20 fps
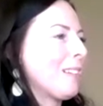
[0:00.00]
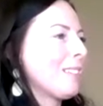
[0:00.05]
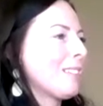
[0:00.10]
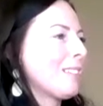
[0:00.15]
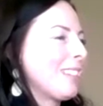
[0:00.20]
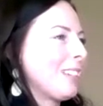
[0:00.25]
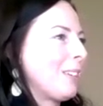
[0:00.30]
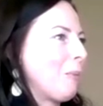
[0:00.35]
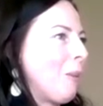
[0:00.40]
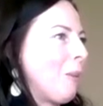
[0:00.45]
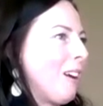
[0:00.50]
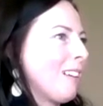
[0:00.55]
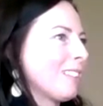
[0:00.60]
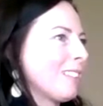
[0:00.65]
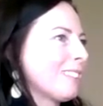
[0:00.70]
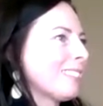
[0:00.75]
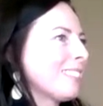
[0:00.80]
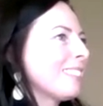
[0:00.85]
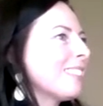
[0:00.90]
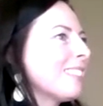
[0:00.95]
in
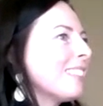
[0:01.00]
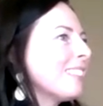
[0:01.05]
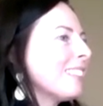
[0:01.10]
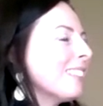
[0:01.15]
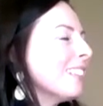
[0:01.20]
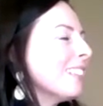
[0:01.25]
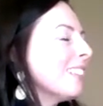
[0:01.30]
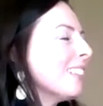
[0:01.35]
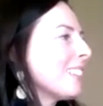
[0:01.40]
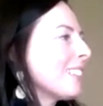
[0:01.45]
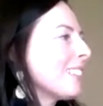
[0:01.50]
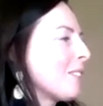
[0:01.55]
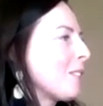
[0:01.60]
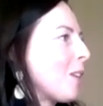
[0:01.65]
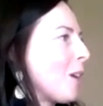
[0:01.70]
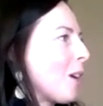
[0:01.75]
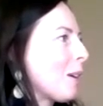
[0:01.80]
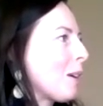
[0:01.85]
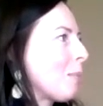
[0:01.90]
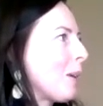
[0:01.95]
one.
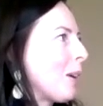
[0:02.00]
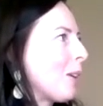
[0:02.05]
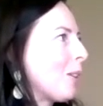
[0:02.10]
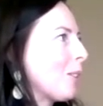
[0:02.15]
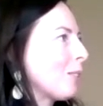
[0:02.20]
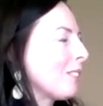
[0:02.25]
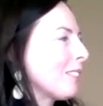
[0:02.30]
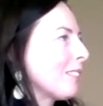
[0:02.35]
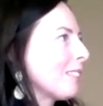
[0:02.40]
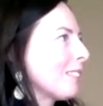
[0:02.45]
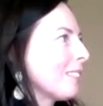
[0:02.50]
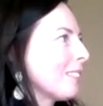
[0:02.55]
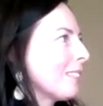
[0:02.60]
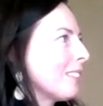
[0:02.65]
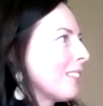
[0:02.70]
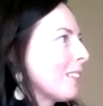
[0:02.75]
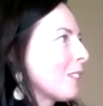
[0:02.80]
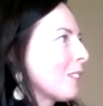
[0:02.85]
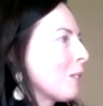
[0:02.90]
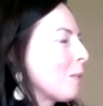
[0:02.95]
Talk about
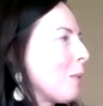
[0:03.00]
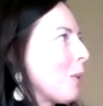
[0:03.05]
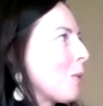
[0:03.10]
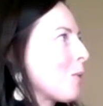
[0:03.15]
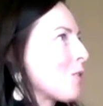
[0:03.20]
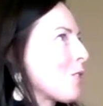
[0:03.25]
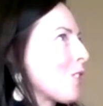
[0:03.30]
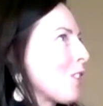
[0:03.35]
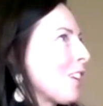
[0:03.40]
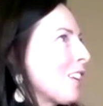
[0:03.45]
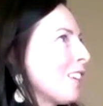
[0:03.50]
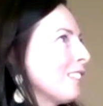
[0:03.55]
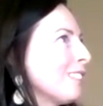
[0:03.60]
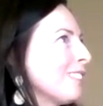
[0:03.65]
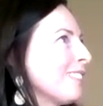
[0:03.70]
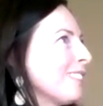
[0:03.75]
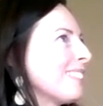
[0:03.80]
exposure.